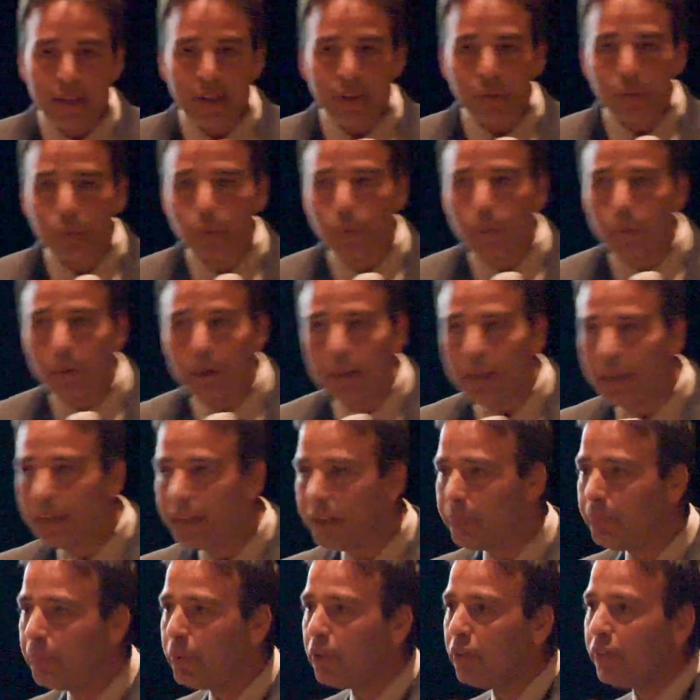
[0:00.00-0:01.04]
So
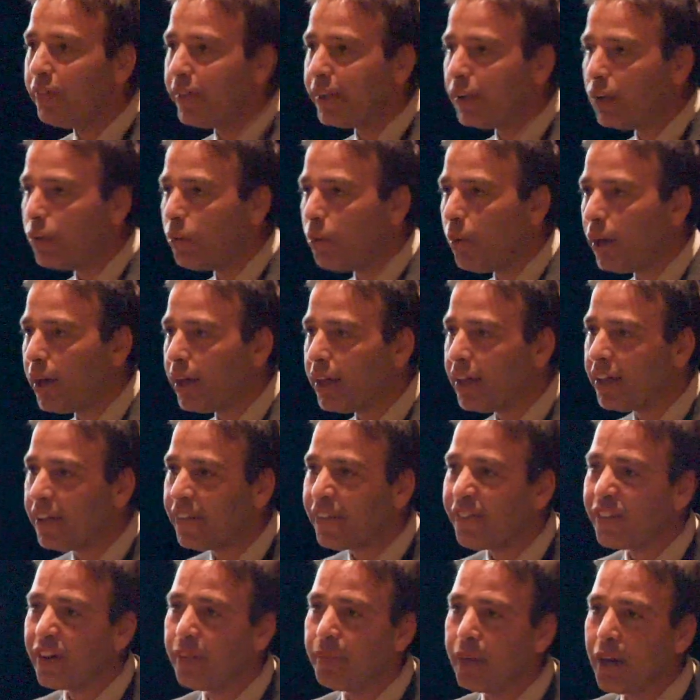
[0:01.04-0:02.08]
really moving
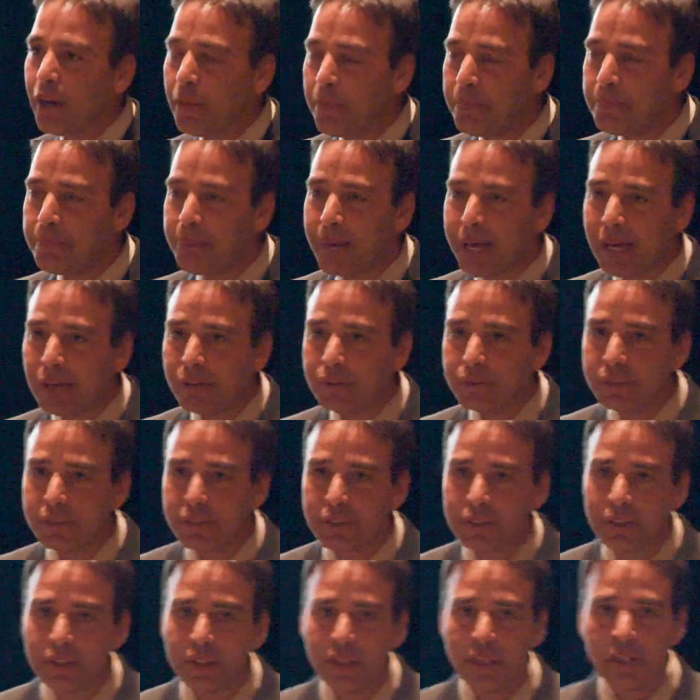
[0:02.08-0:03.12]
away from
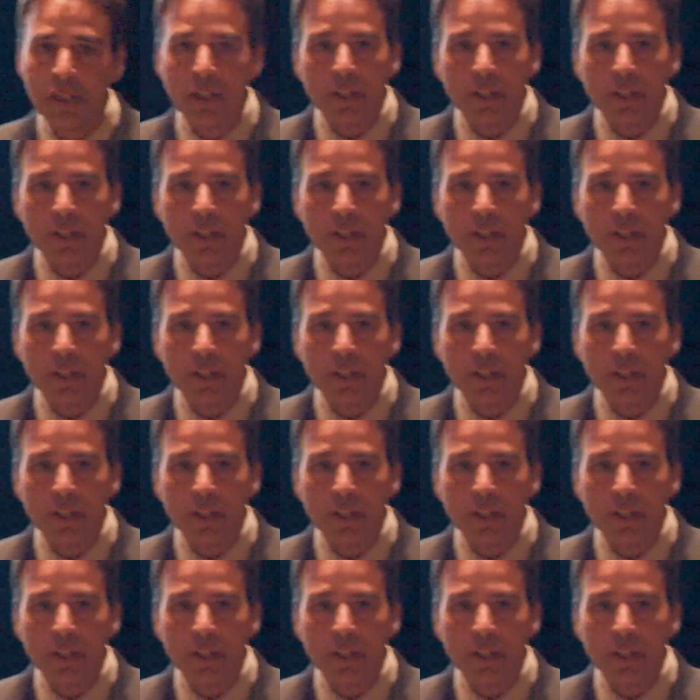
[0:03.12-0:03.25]
amount